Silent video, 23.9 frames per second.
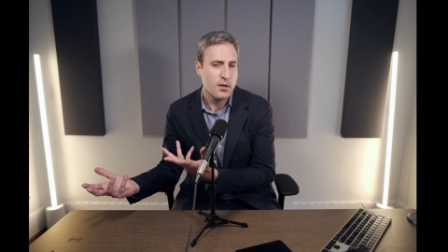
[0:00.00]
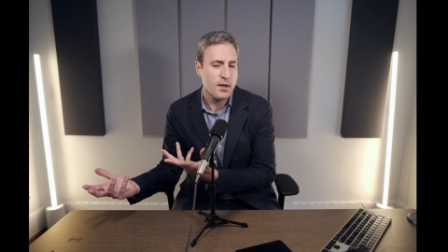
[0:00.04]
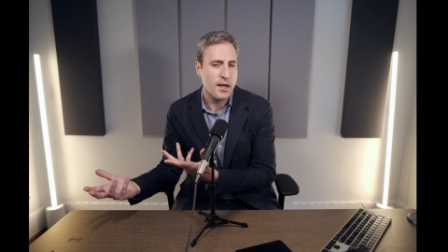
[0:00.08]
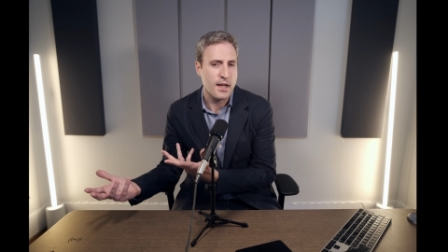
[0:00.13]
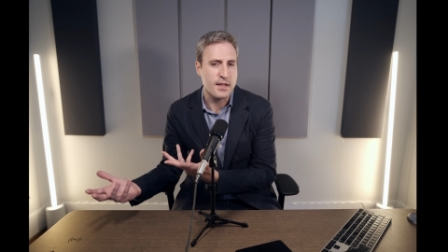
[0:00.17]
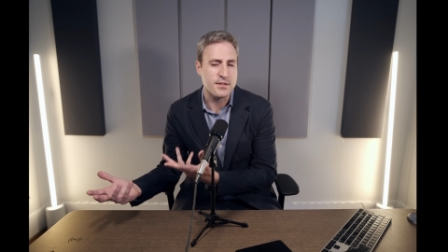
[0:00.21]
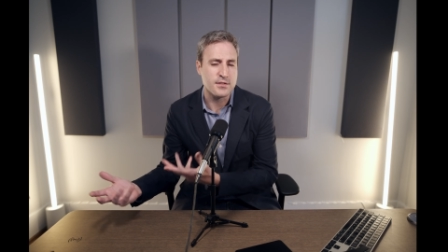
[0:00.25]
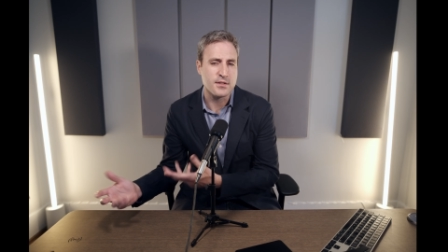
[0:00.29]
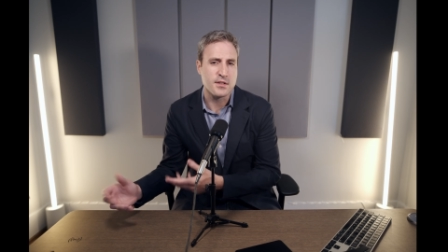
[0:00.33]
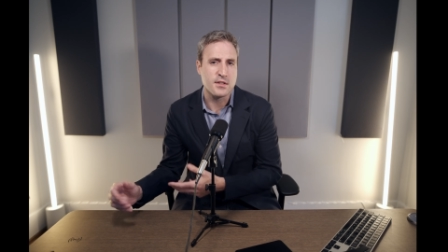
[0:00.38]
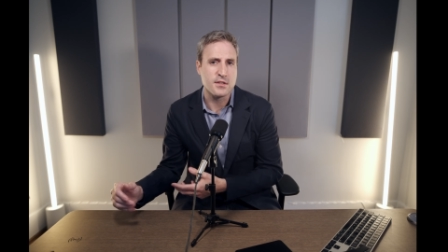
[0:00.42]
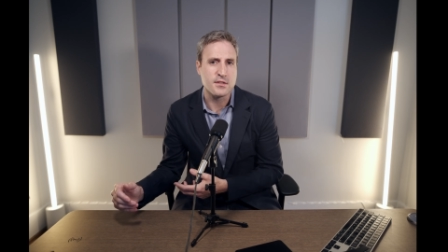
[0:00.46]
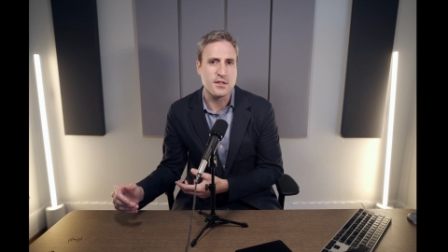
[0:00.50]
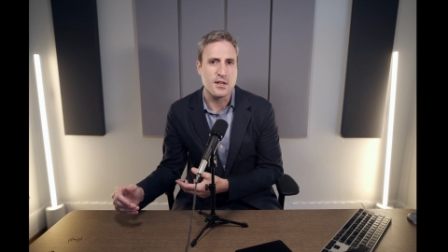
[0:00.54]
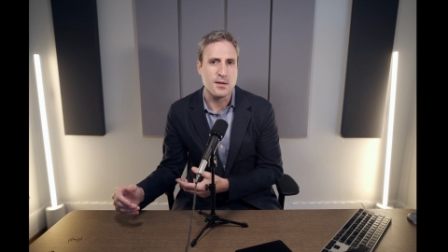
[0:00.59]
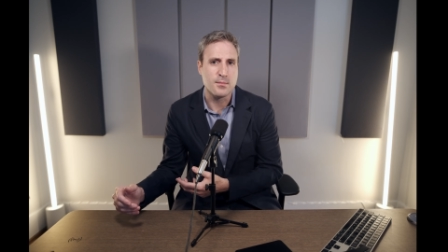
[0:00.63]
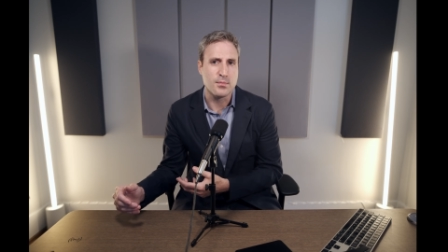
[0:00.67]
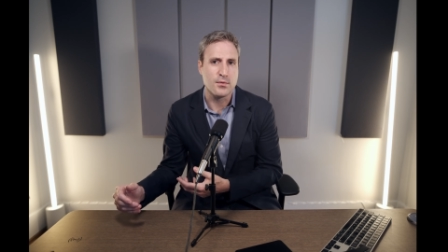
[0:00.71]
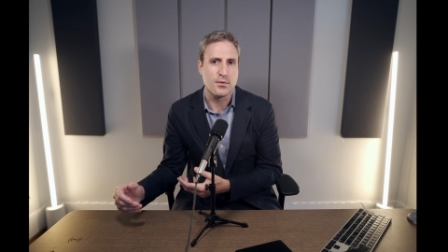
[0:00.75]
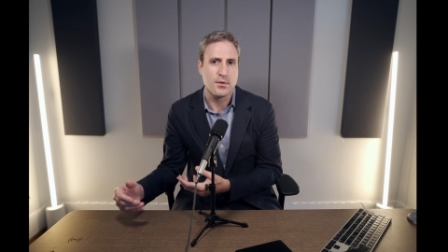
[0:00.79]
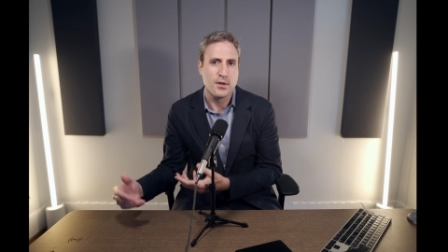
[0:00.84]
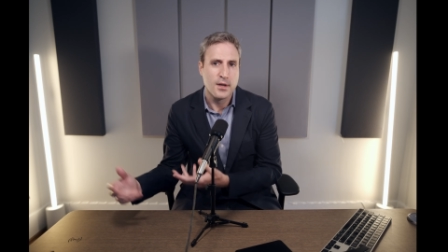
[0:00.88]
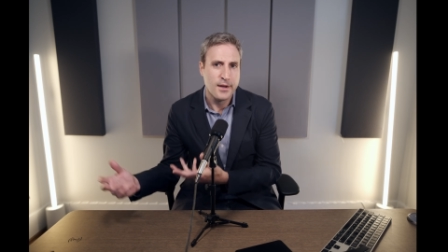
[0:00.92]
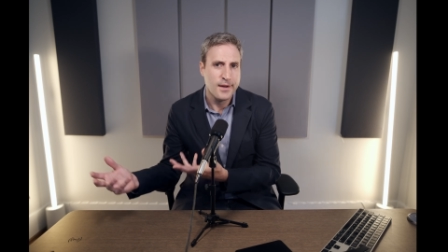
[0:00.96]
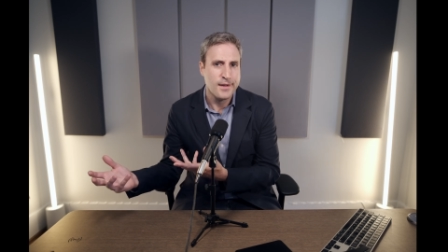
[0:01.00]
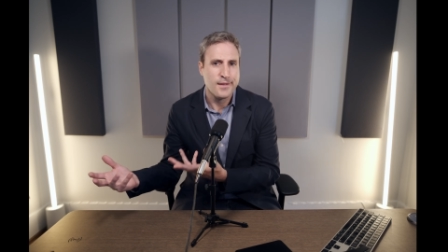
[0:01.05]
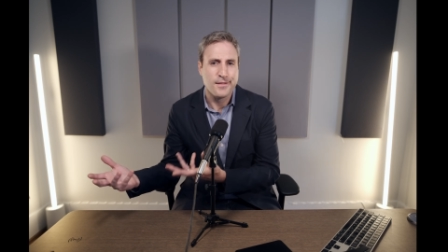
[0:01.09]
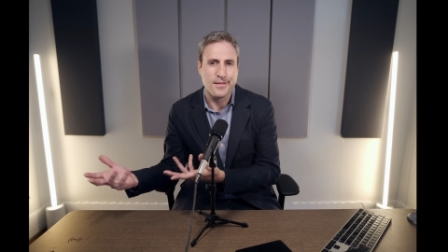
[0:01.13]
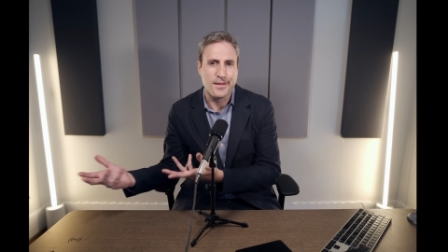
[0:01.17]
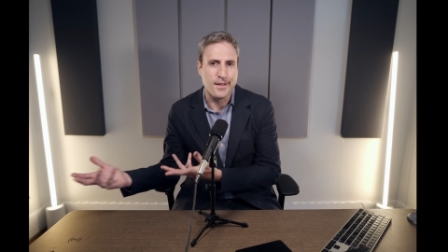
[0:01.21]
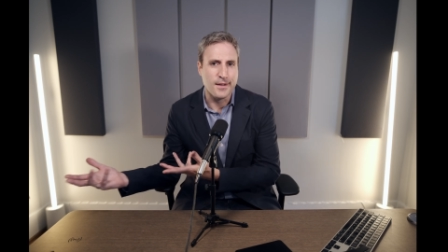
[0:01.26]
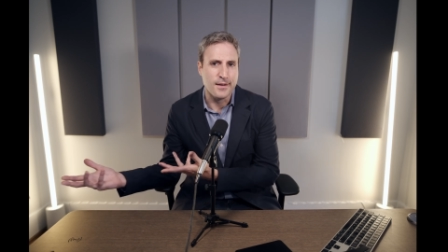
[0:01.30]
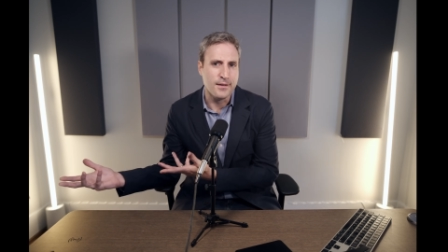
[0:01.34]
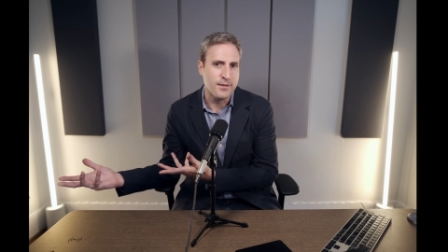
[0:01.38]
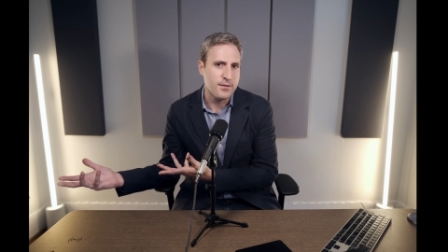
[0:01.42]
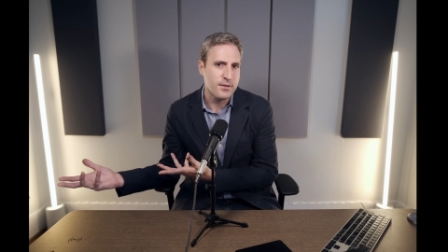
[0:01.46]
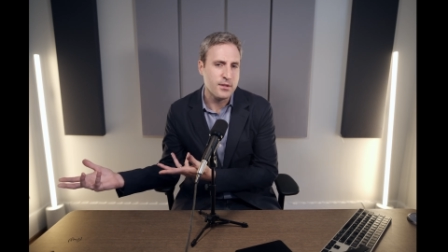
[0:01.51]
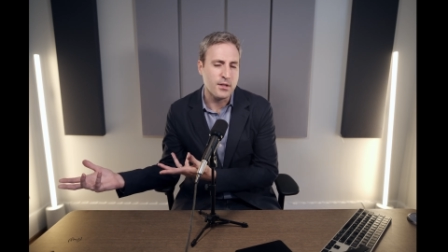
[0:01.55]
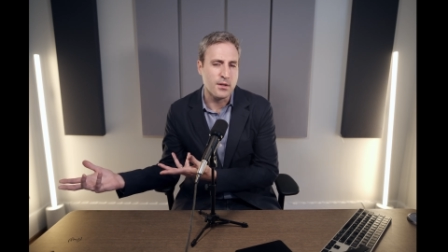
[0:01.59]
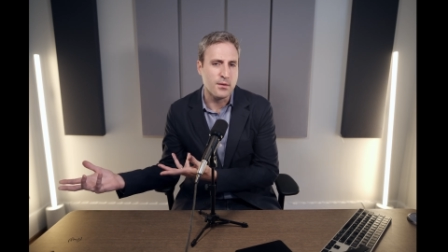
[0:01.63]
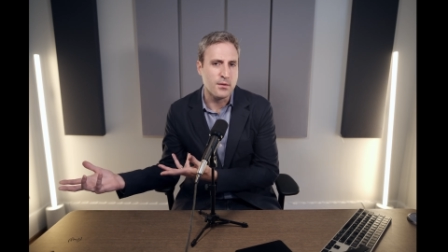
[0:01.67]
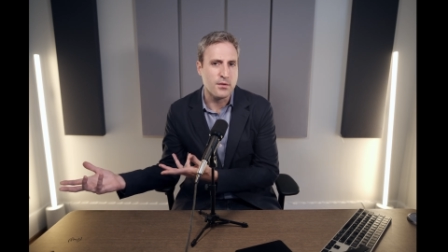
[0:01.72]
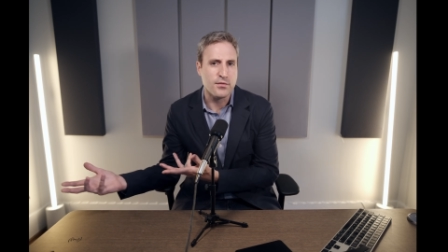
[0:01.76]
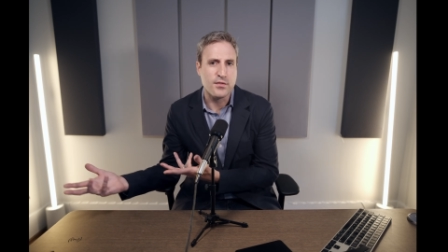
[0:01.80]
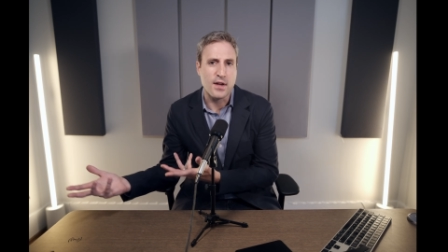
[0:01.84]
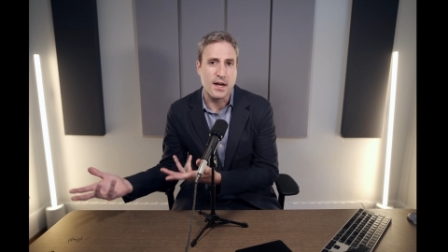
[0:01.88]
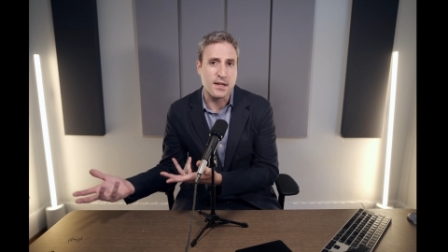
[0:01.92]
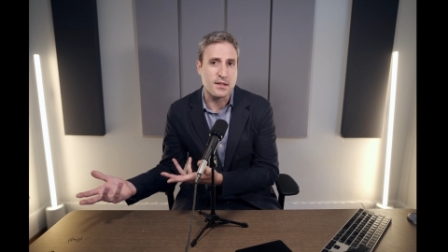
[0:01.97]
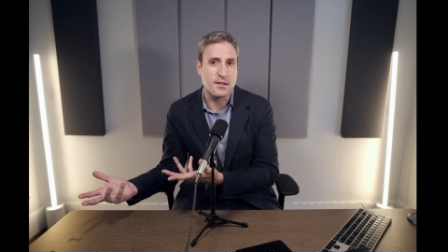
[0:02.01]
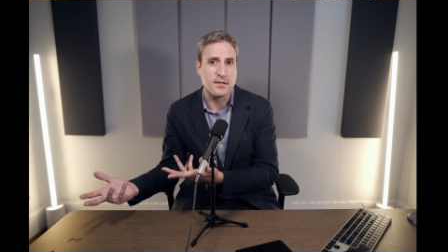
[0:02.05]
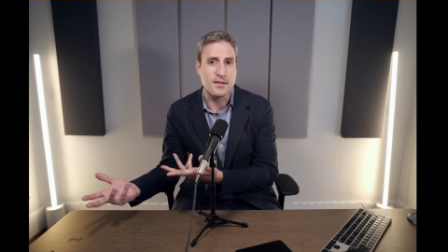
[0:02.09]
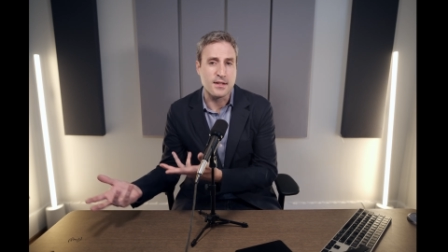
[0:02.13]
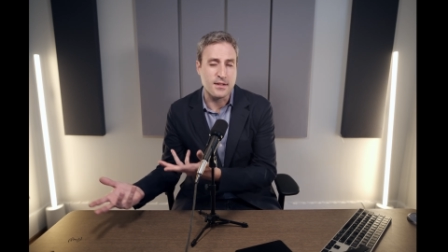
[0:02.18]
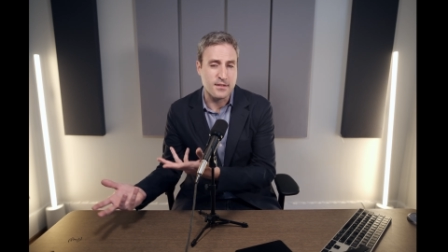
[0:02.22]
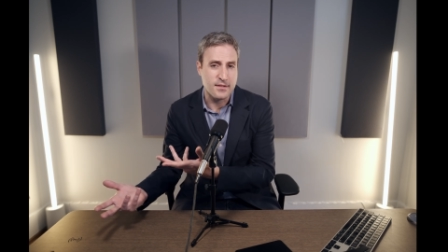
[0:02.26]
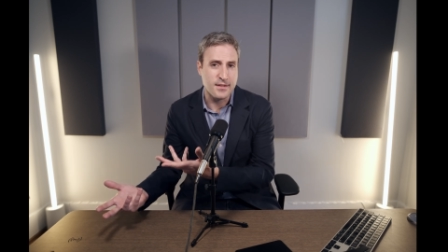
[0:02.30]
as an example, then the fact that they